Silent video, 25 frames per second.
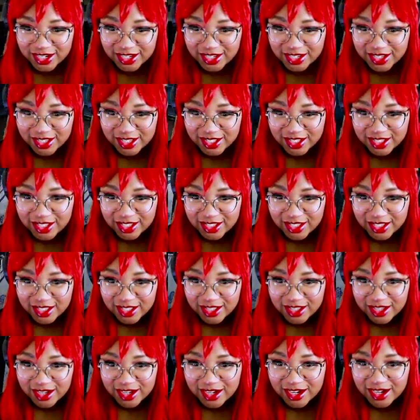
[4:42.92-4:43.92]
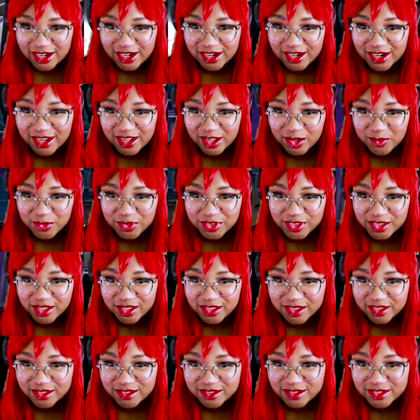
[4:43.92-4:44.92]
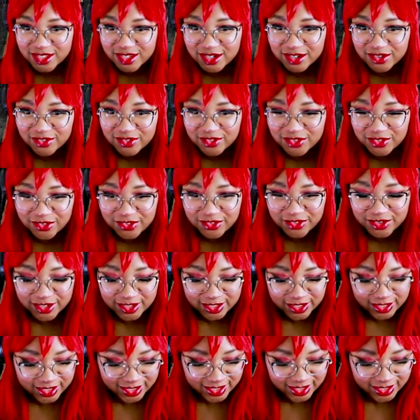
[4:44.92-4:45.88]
All right. I'm going to change these settings real quick.